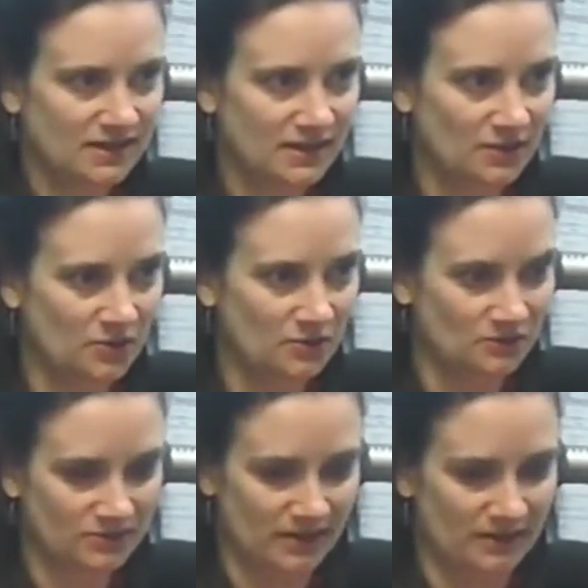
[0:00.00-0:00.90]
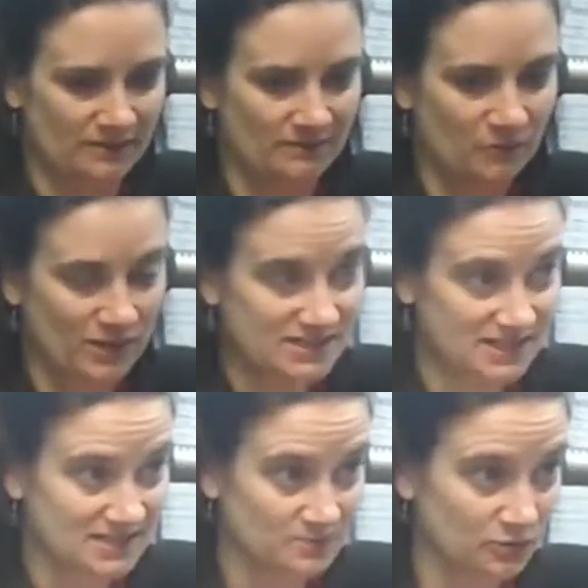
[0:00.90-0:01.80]
West
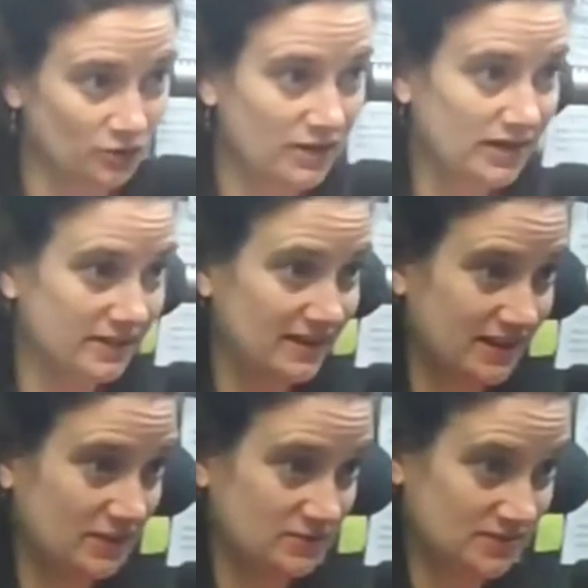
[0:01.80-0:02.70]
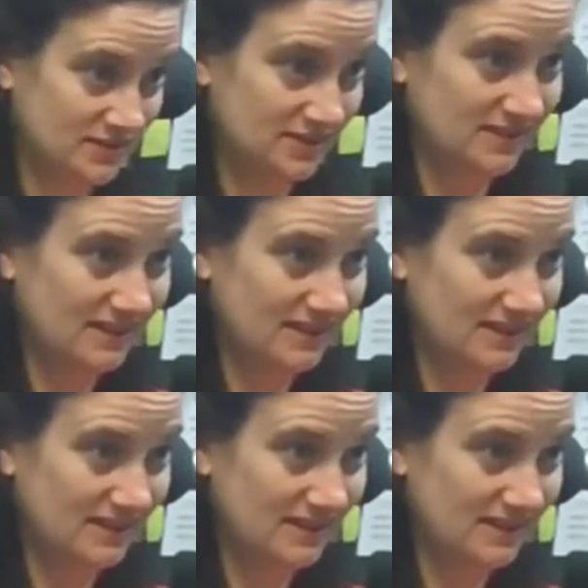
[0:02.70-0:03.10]
6 Brewing, and then here's